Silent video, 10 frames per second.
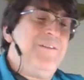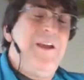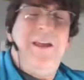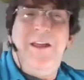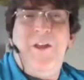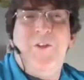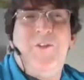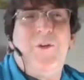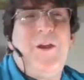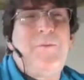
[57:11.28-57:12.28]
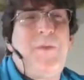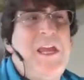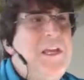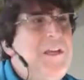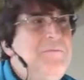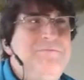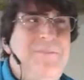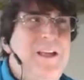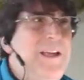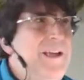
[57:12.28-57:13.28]
Like, in my head, I'm
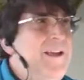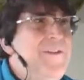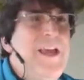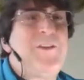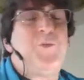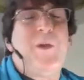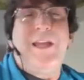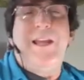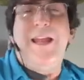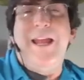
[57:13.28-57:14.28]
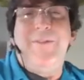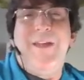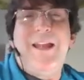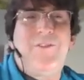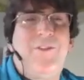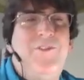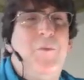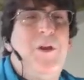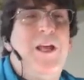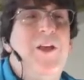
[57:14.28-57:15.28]
thinking, yeah, right, kid, whatever.
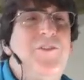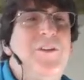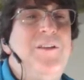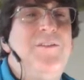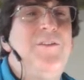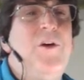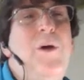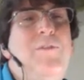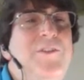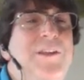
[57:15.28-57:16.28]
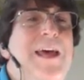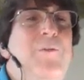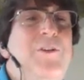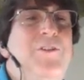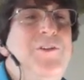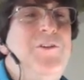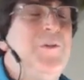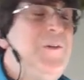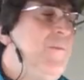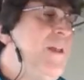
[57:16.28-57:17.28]
So I'd make
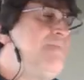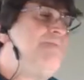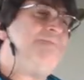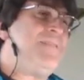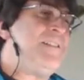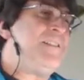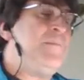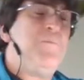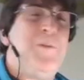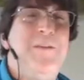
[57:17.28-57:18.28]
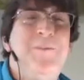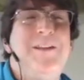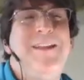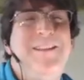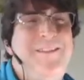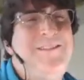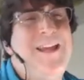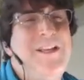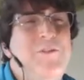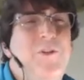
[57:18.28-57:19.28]
the X-Wing and I hand that out to someone else. And
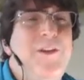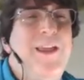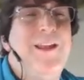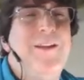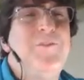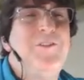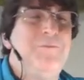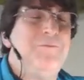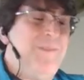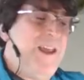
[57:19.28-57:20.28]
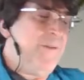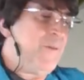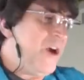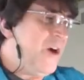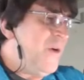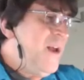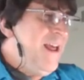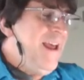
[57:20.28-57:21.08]
he says, oh, I've seen that one too. I'm like,